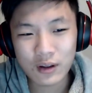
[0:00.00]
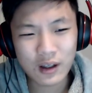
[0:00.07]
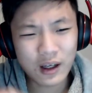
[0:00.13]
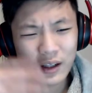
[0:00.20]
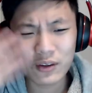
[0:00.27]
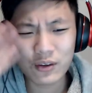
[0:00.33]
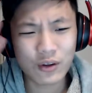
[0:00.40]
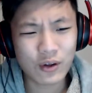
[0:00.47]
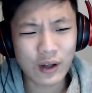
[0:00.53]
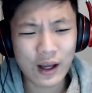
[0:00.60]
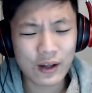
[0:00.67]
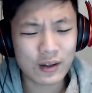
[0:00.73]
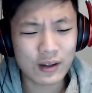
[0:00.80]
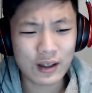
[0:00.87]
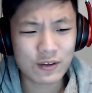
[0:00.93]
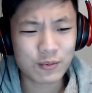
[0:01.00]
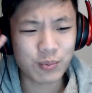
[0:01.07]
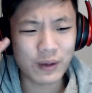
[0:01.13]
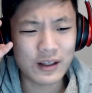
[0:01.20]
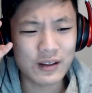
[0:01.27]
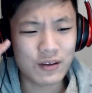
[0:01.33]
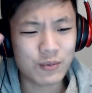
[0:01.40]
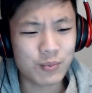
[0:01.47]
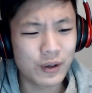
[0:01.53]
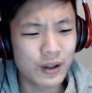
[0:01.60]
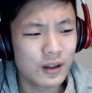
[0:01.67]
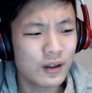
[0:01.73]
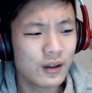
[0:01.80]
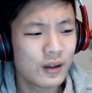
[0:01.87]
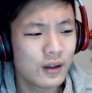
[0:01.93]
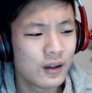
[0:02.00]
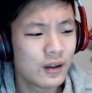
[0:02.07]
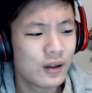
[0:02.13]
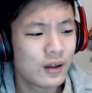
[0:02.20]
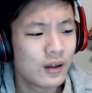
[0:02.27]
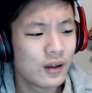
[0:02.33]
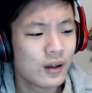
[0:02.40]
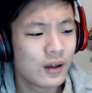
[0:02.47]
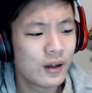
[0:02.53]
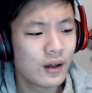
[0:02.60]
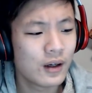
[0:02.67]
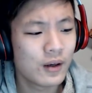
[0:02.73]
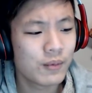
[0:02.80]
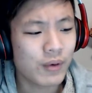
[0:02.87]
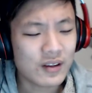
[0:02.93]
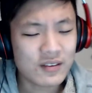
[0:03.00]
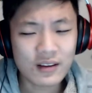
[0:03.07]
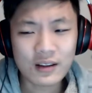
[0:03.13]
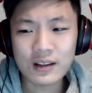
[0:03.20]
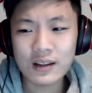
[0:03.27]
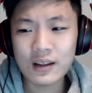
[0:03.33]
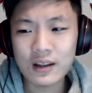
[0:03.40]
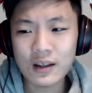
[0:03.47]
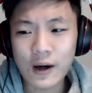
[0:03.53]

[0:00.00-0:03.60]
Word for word: I don't know how to explain this, but basically,